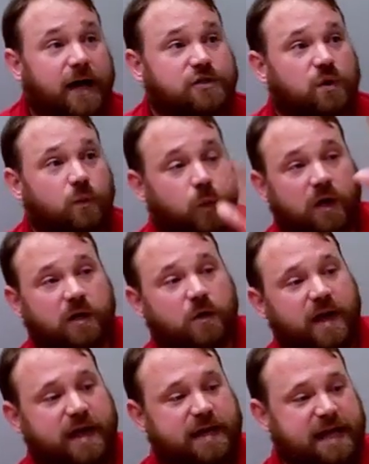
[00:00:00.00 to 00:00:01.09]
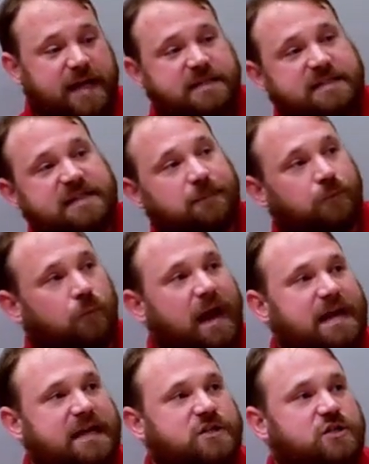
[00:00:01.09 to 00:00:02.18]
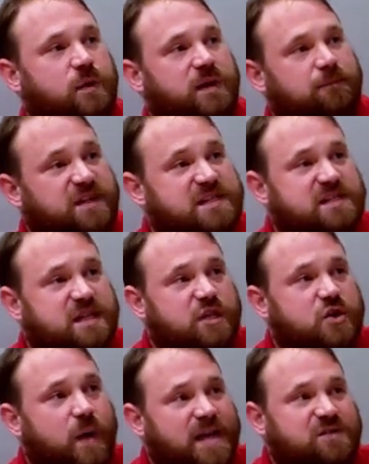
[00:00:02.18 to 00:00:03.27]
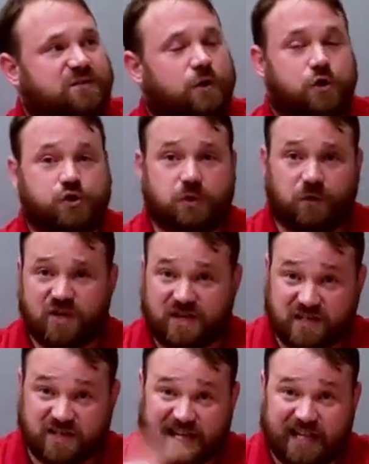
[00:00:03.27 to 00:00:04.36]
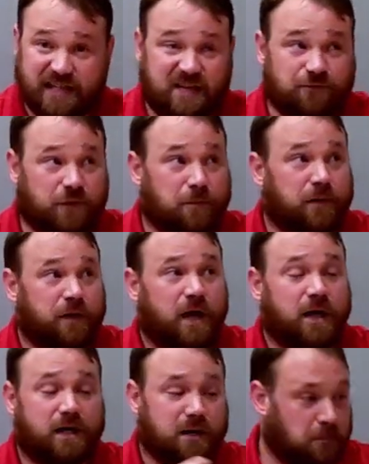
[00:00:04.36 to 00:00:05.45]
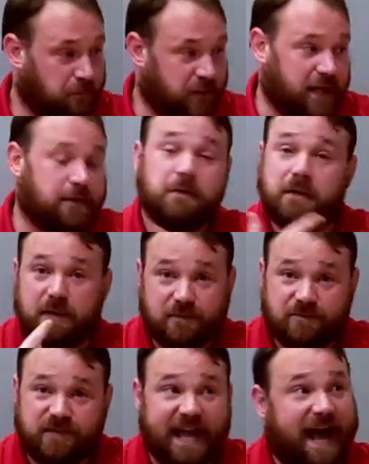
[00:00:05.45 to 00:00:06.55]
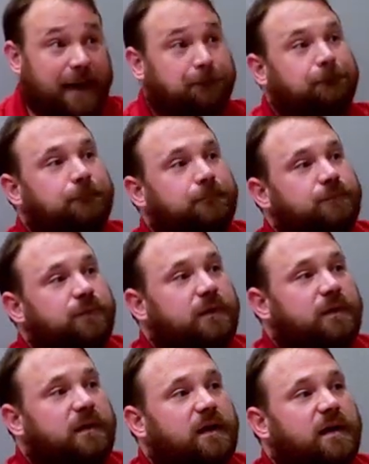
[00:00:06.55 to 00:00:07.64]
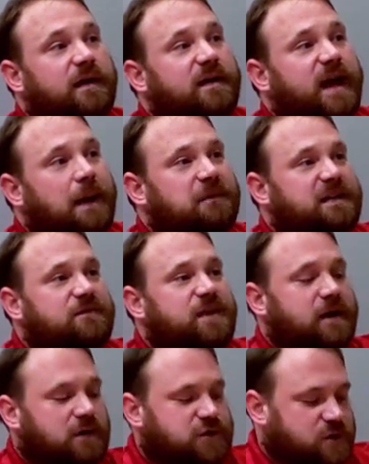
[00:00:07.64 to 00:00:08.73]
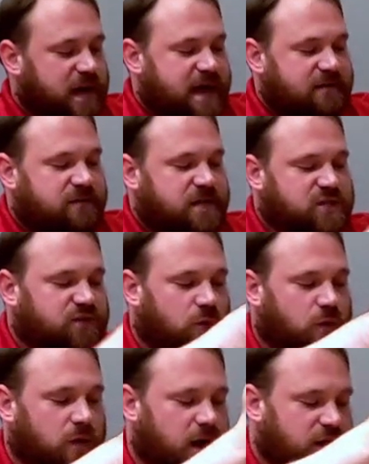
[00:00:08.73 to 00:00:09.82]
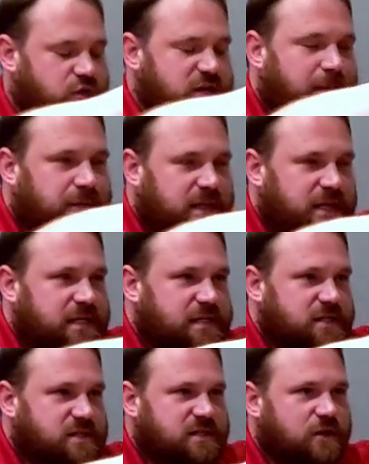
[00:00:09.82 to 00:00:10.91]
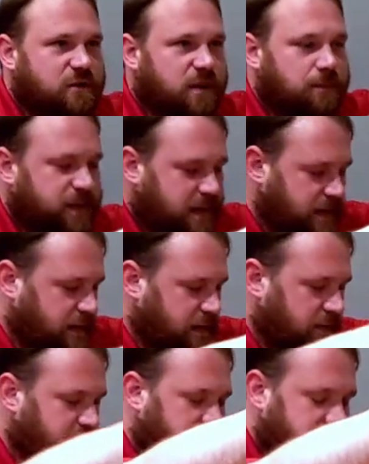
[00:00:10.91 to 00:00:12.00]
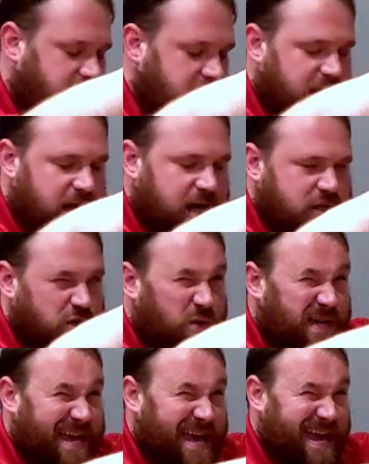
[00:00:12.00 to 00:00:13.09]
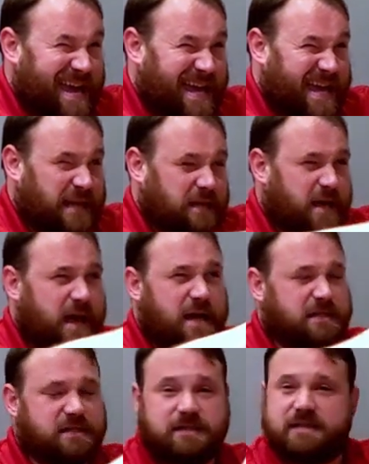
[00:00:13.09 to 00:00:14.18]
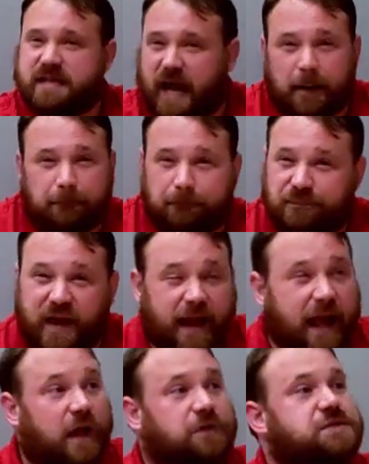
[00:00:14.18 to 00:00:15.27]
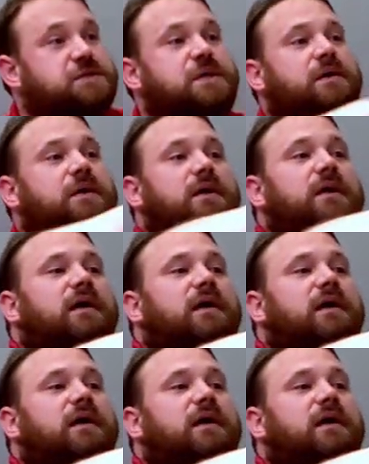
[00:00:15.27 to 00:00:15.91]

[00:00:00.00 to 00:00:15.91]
Uh, so we're gonna go ahead and skip right into it. This is the US version, which has a slightly different plug, but yeah. I believe they also have this for uh, Japanese, European, uh, UK, and uh, something else.